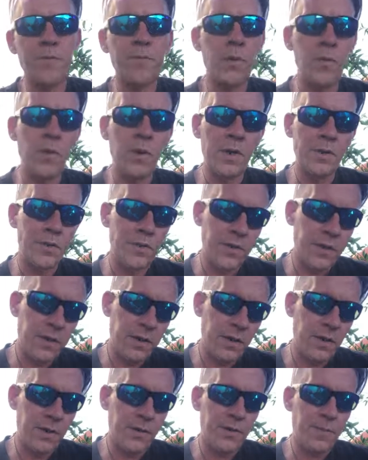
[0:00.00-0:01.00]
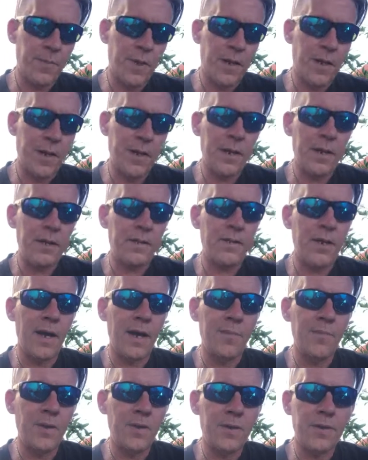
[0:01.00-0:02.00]
If you want to secure a spot ahead of
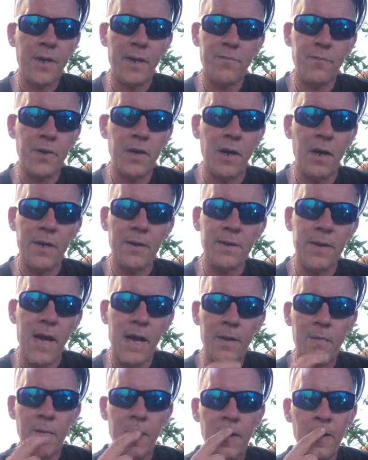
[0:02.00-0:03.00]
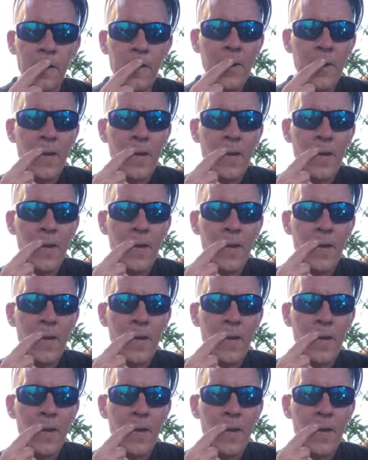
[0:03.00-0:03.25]
time, you just have to contact me